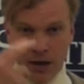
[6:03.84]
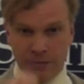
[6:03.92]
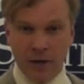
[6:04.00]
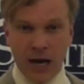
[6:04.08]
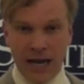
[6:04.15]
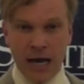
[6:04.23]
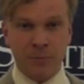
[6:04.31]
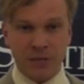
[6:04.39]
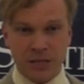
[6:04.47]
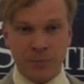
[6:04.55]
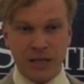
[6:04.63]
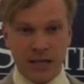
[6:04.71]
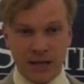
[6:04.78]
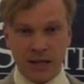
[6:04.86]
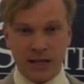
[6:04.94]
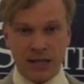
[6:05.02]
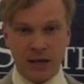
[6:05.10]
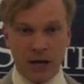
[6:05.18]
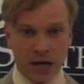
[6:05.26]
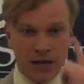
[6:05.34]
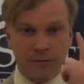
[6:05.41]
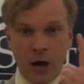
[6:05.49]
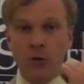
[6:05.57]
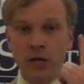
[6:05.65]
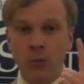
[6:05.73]
if I happen to be the unlucky guy, if
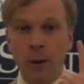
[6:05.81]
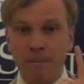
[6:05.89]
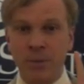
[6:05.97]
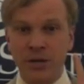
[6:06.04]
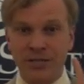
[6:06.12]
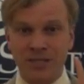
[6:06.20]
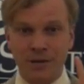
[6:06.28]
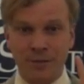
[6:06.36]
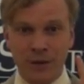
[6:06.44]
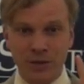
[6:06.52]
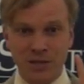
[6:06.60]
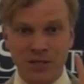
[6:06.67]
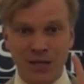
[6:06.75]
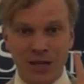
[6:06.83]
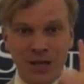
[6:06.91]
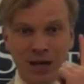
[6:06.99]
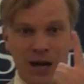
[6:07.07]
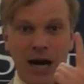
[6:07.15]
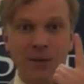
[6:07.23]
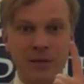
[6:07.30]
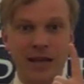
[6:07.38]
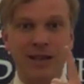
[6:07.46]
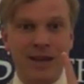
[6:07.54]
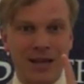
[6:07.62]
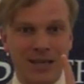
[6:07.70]
only one person defaults, I'm
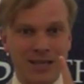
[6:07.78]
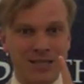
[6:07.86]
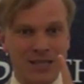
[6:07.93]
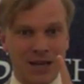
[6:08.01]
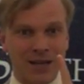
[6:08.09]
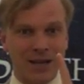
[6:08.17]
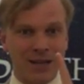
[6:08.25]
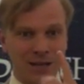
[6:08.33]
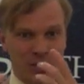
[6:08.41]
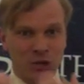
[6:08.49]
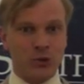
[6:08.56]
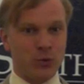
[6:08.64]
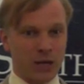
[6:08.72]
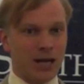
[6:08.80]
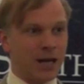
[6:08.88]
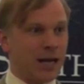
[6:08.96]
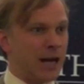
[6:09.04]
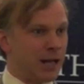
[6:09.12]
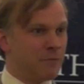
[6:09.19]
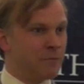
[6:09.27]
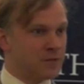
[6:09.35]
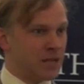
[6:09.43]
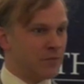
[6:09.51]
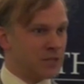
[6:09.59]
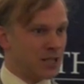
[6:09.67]
the unlucky sucker who
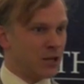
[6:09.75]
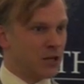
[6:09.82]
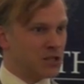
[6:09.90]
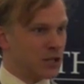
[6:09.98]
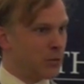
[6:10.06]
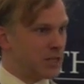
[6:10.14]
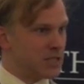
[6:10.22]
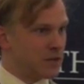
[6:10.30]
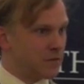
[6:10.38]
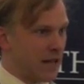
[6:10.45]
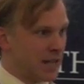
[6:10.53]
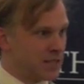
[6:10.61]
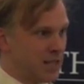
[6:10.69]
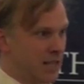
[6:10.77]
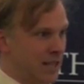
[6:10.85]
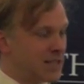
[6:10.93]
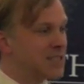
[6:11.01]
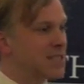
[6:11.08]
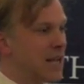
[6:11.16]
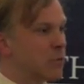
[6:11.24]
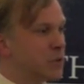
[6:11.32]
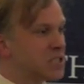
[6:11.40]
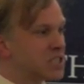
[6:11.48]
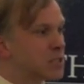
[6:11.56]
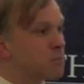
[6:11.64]
suffers the consequence of that. Instead,
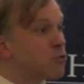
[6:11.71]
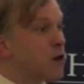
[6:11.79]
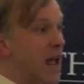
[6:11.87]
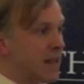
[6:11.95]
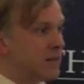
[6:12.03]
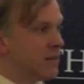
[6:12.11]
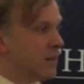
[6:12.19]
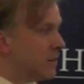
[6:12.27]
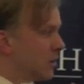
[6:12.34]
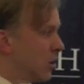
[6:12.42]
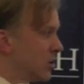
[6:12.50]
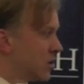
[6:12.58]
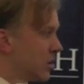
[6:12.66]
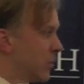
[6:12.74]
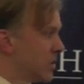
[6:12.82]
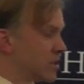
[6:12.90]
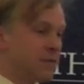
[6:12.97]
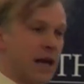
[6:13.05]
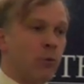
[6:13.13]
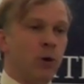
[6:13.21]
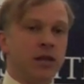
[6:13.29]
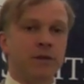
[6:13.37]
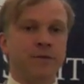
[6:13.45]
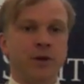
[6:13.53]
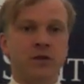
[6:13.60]
we spread the consequence of that
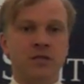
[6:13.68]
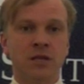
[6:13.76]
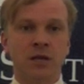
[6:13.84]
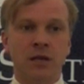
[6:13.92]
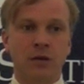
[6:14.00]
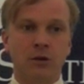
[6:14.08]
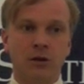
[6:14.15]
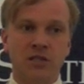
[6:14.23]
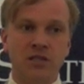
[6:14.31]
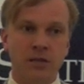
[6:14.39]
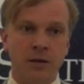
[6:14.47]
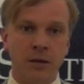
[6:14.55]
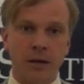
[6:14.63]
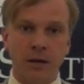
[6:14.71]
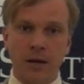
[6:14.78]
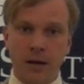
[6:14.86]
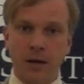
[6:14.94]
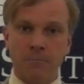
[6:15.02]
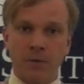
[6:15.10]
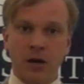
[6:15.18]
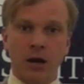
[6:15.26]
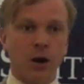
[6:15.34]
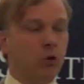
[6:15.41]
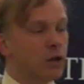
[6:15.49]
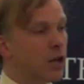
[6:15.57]
one default across a
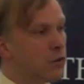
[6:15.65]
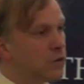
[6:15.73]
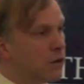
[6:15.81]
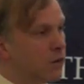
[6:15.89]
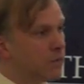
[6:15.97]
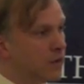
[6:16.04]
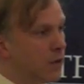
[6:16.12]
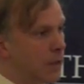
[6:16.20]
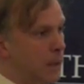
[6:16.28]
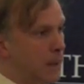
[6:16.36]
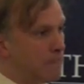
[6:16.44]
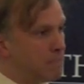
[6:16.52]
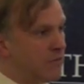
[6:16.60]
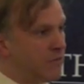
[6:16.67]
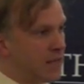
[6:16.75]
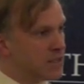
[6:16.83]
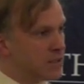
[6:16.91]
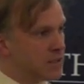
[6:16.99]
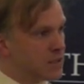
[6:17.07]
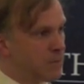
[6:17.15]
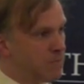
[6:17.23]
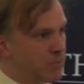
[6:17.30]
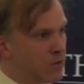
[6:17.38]
whole load of investors.